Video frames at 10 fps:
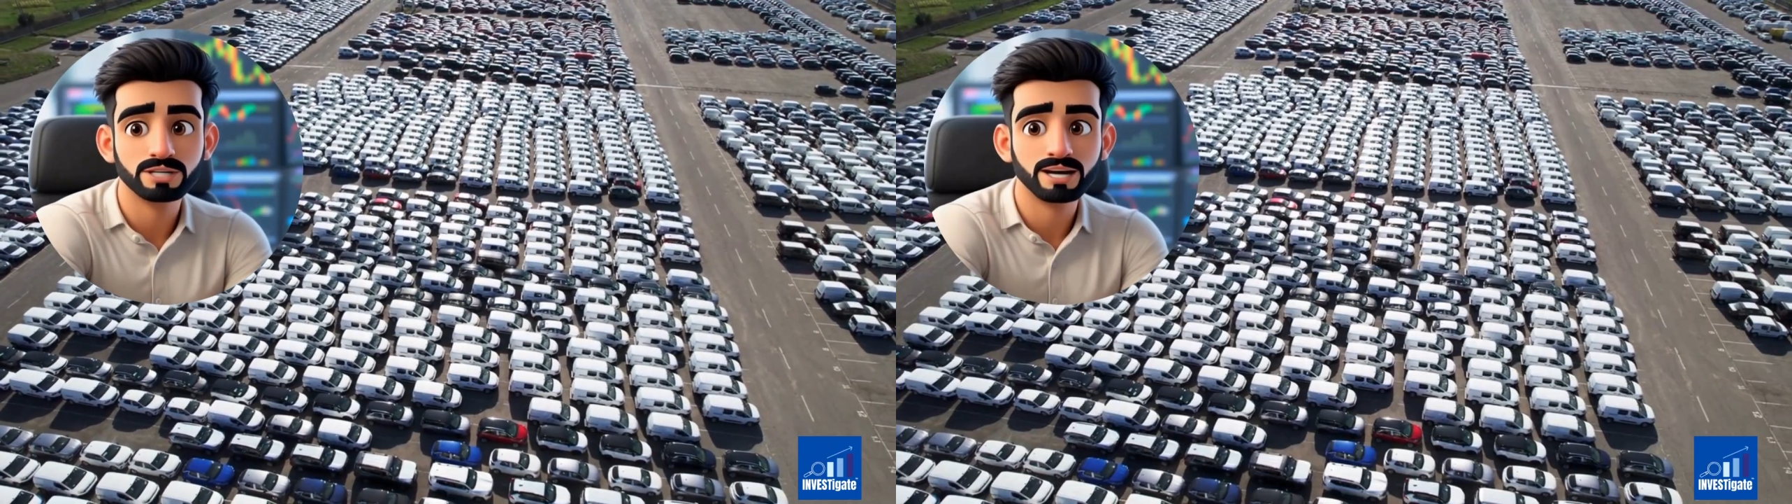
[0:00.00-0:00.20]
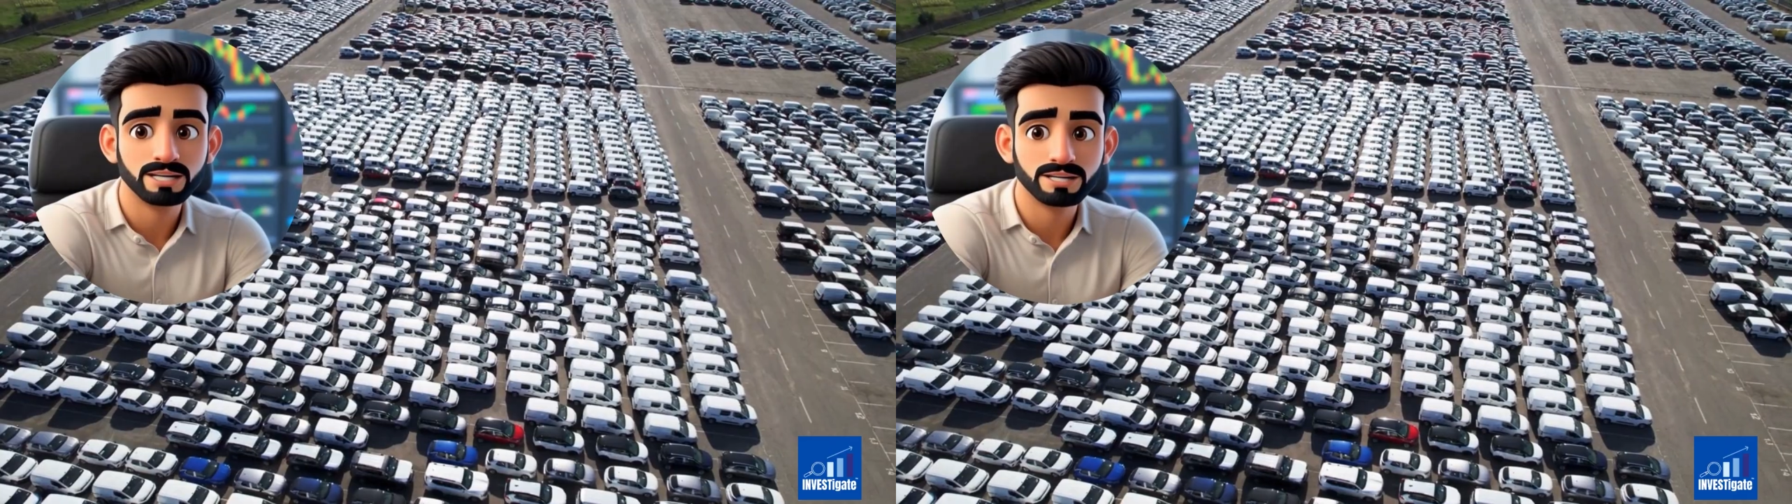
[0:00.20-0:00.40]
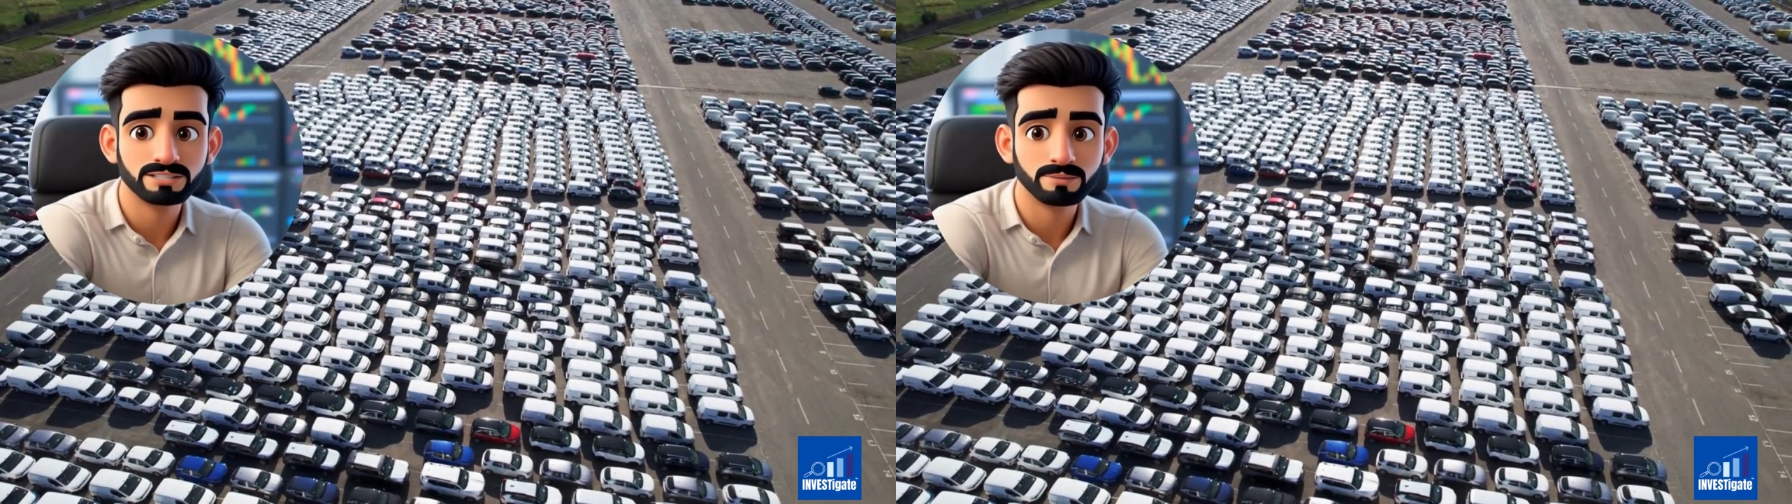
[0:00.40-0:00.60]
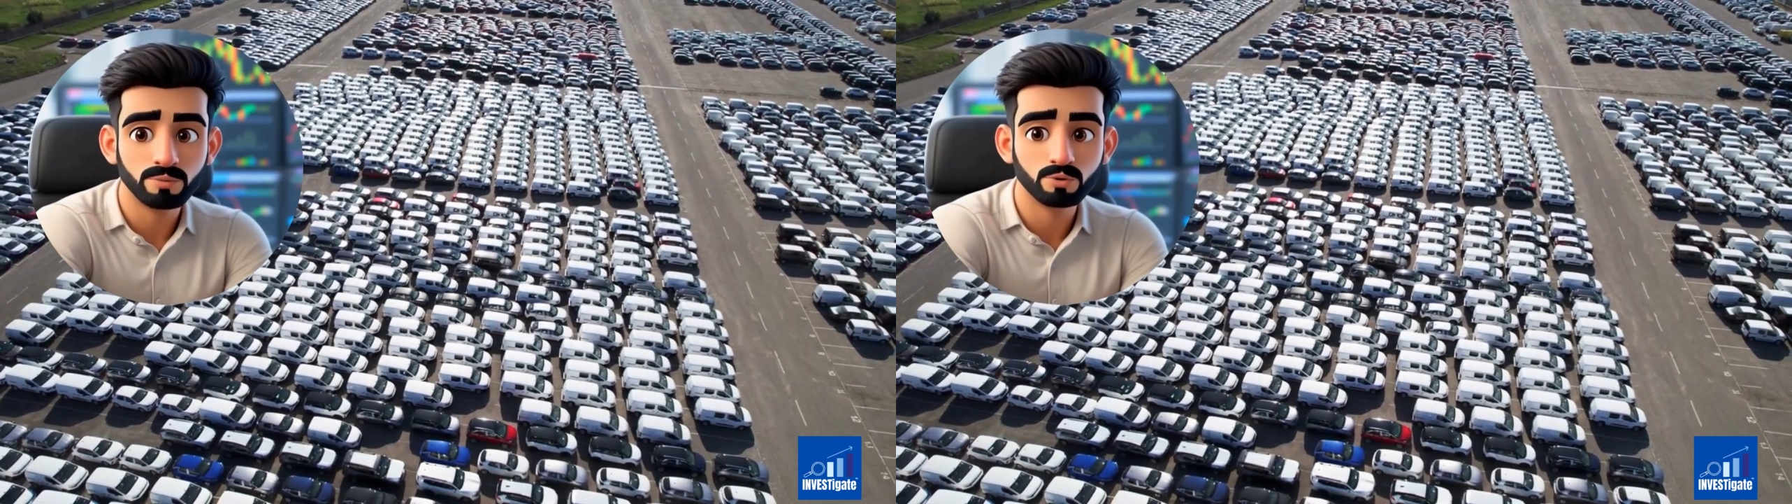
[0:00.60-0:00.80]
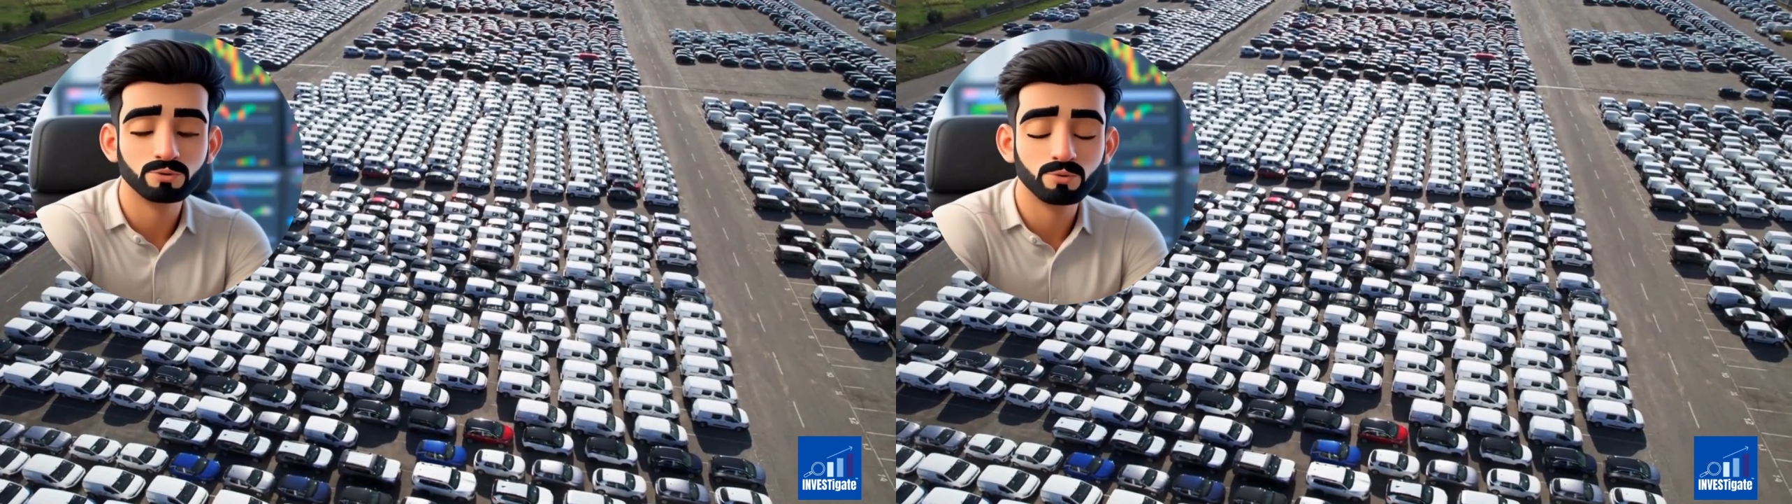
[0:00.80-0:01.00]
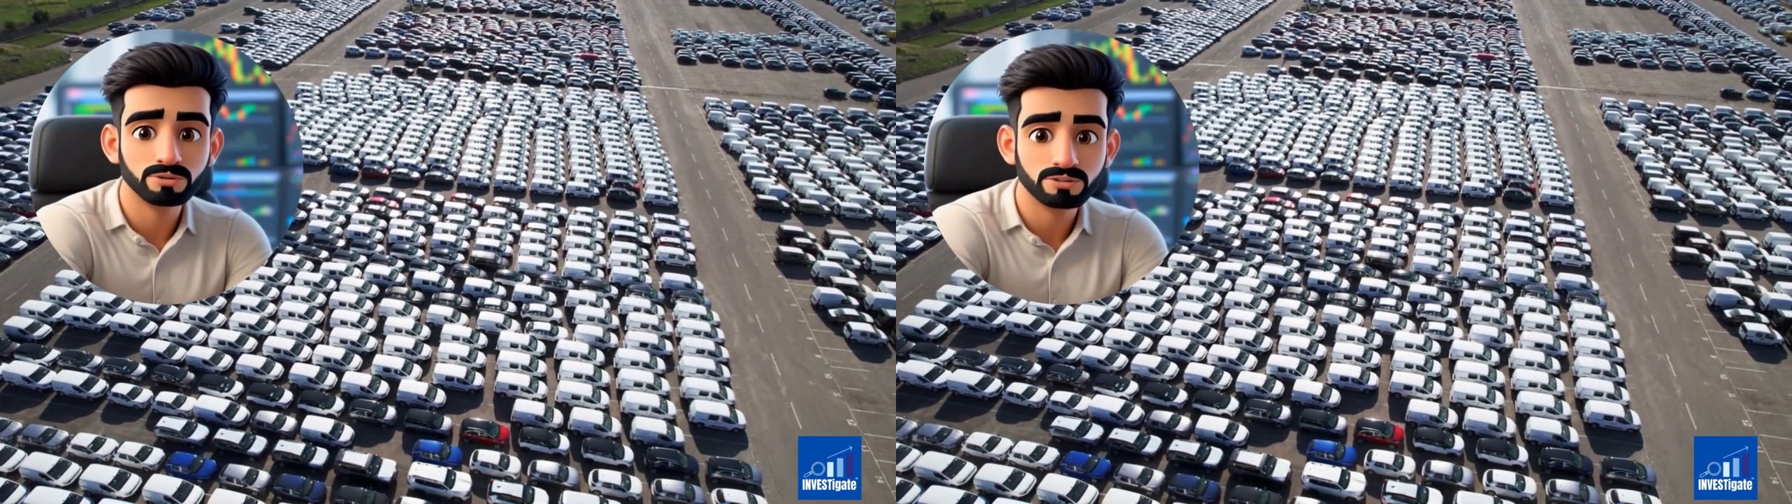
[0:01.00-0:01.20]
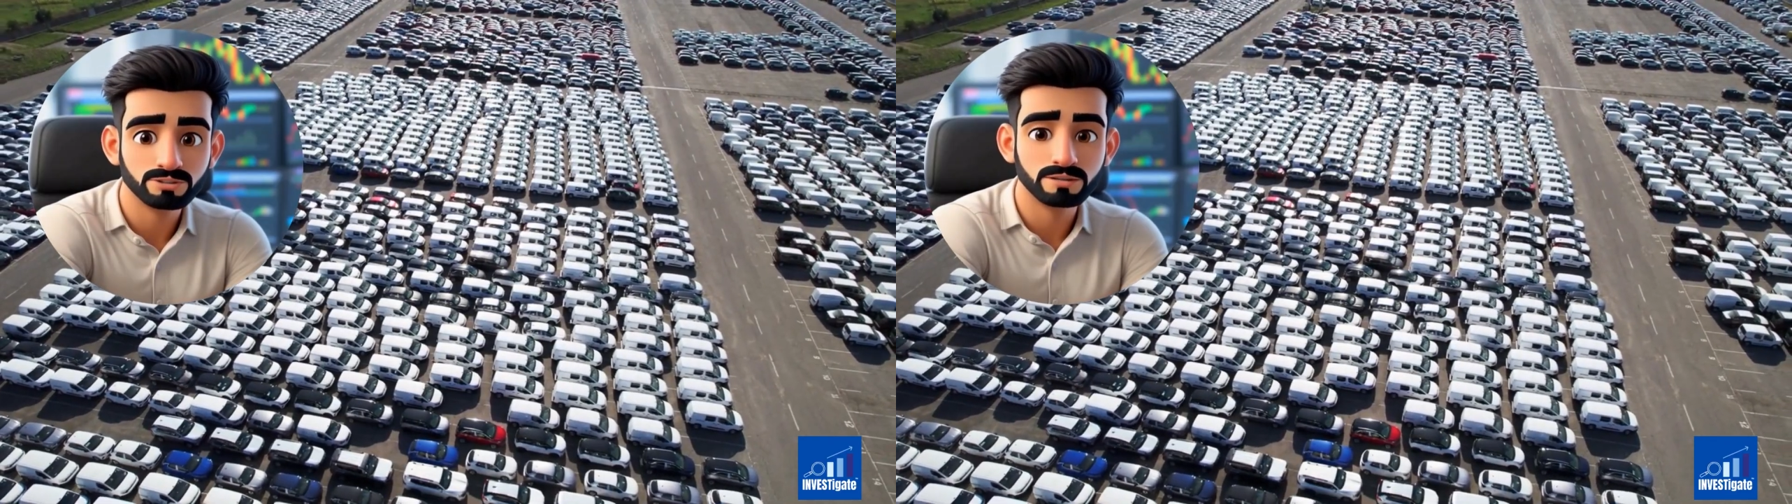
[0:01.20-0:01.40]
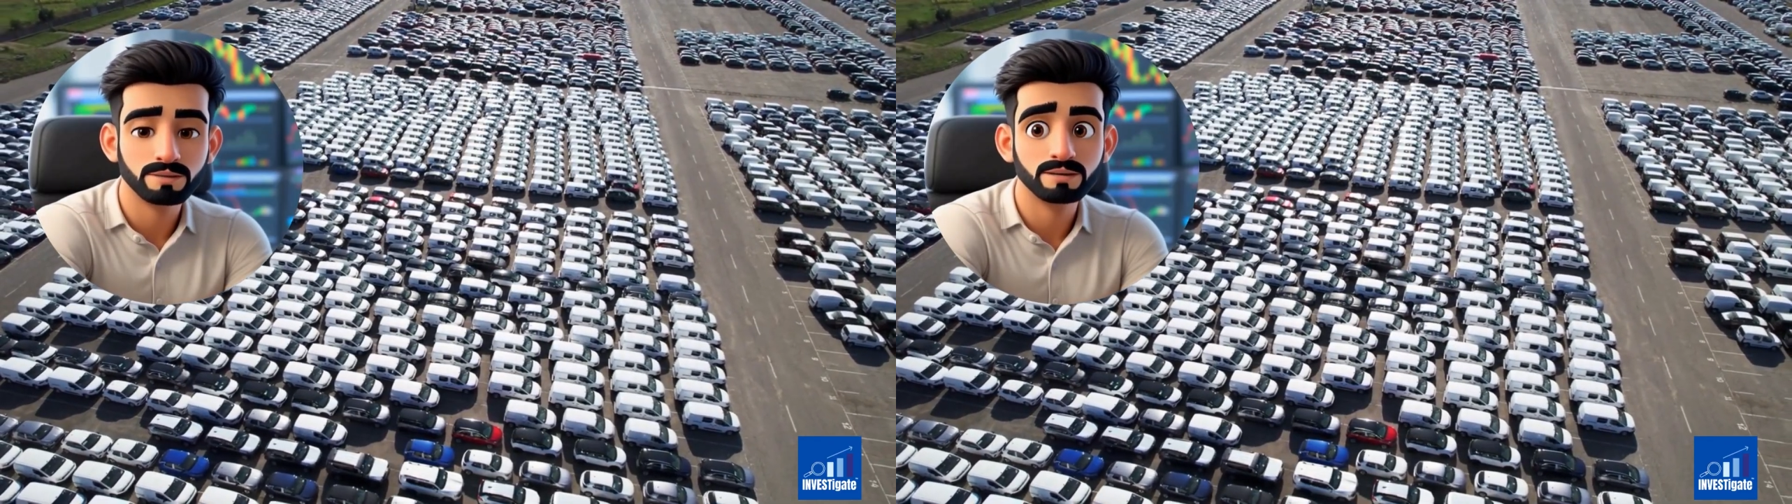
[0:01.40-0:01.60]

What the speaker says: Lankans import goods.